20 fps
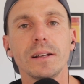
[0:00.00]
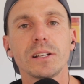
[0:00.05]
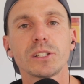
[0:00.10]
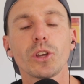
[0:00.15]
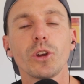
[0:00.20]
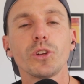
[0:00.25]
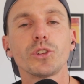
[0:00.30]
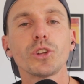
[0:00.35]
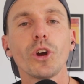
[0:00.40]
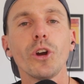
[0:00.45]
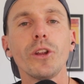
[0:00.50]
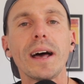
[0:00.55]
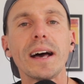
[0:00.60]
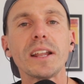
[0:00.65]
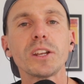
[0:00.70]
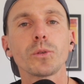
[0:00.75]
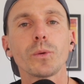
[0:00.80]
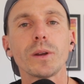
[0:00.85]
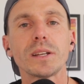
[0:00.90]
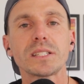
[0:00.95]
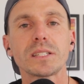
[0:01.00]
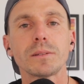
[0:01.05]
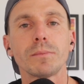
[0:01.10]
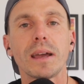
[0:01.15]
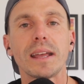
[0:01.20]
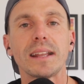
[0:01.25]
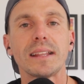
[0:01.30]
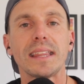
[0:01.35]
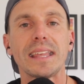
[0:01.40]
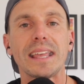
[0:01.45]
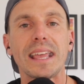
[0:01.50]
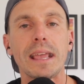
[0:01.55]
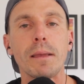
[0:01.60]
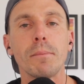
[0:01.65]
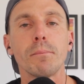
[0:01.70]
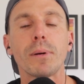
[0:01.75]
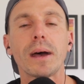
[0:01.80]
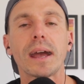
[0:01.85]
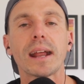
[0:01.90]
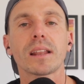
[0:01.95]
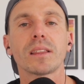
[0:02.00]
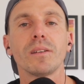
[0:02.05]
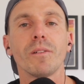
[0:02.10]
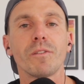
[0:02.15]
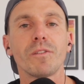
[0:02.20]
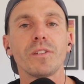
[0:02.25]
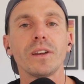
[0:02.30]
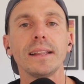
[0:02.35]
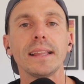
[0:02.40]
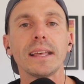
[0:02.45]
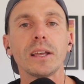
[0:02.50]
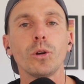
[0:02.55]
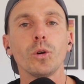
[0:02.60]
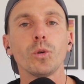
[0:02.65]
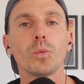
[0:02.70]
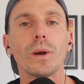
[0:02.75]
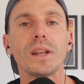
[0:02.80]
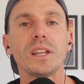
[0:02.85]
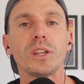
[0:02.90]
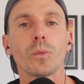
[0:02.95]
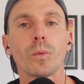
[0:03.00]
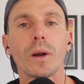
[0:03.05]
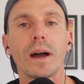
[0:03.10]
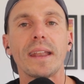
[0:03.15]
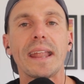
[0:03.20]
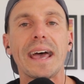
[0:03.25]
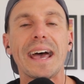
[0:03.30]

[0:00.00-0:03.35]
So don't underestimate the impact that feeling good when you run